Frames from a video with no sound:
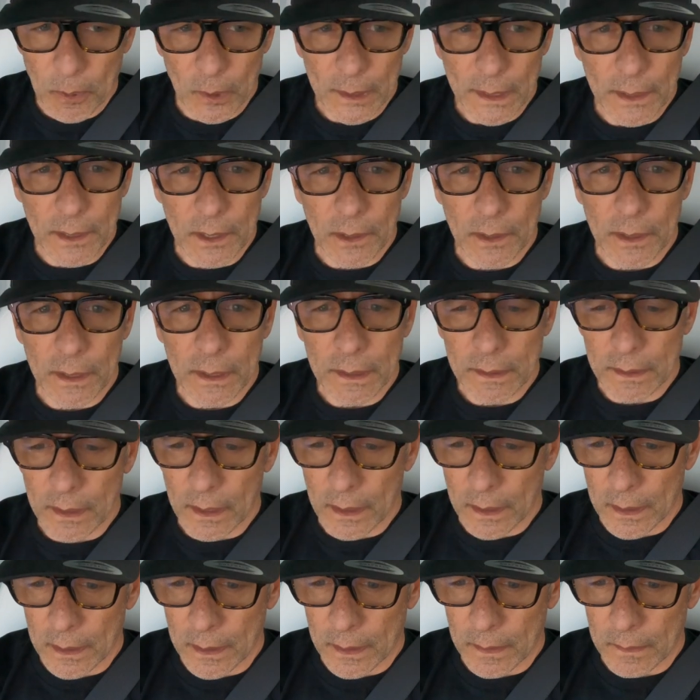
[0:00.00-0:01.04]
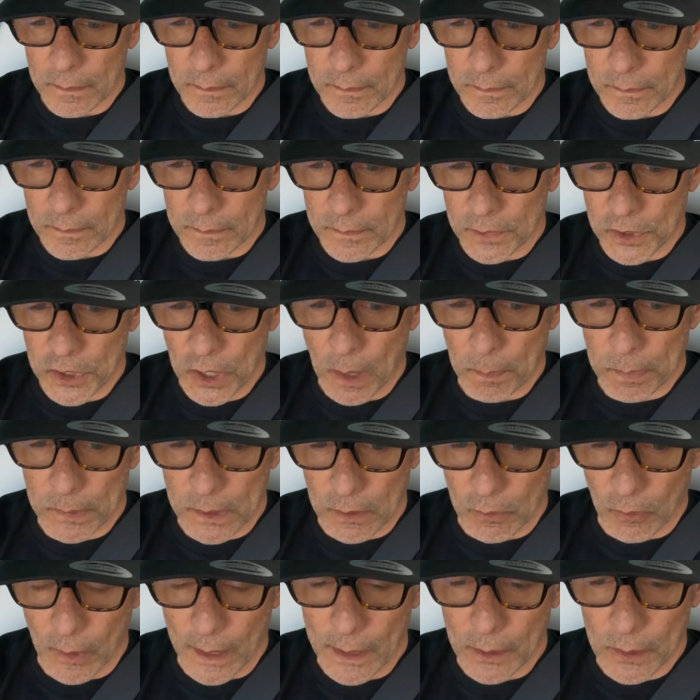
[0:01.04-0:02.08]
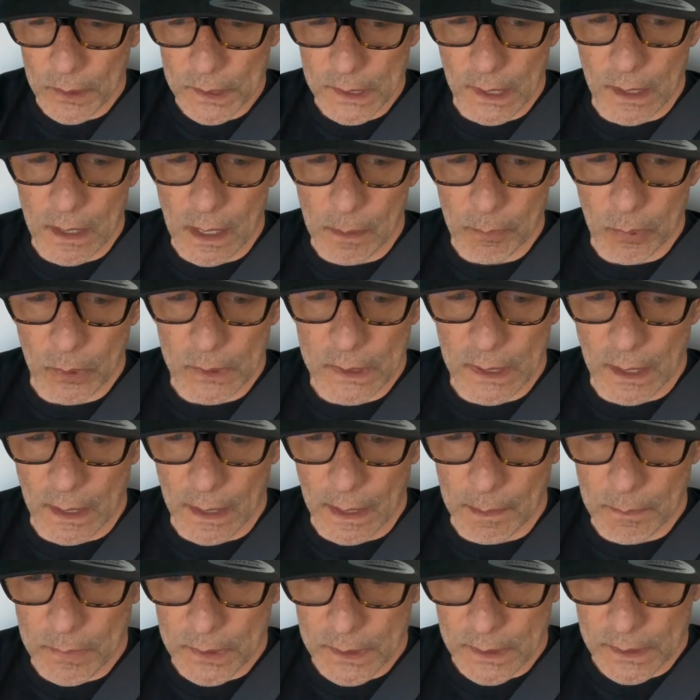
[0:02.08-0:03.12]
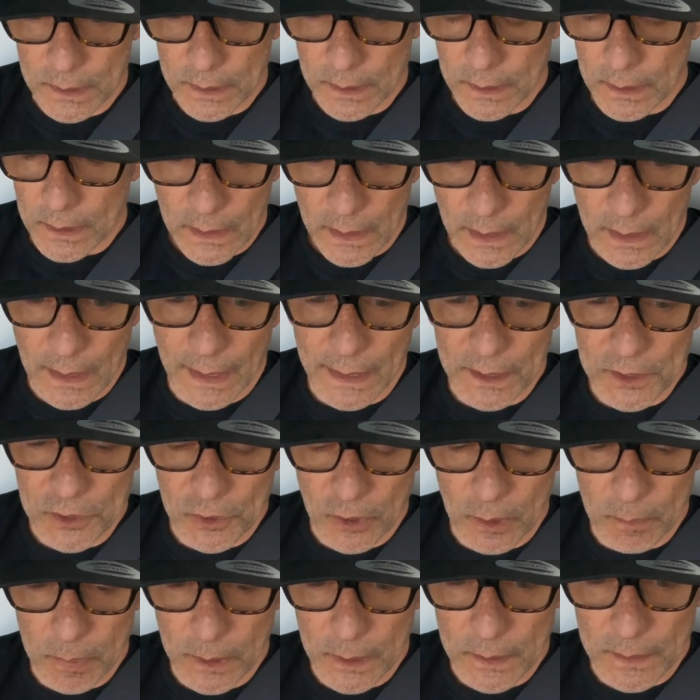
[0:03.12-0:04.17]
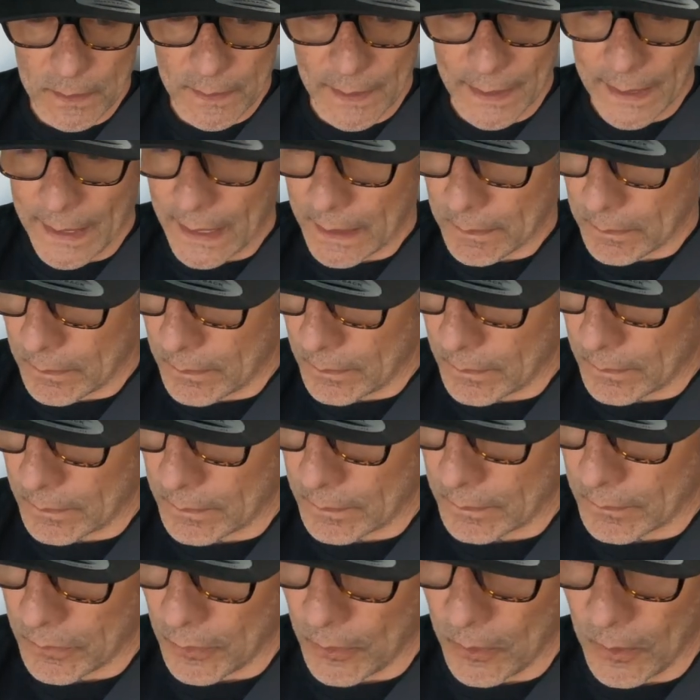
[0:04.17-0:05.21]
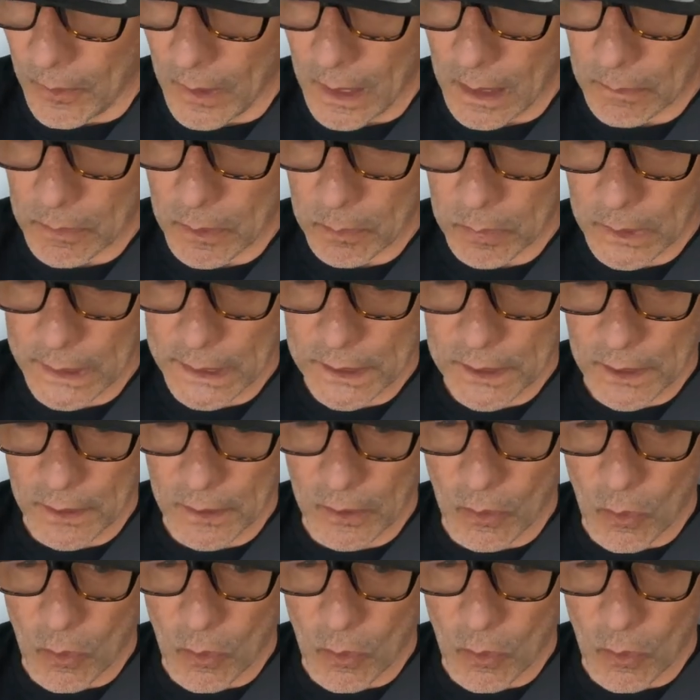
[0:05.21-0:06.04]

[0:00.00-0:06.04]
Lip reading: pretty good. Jumped the rails a couple times. And I attribute that probably to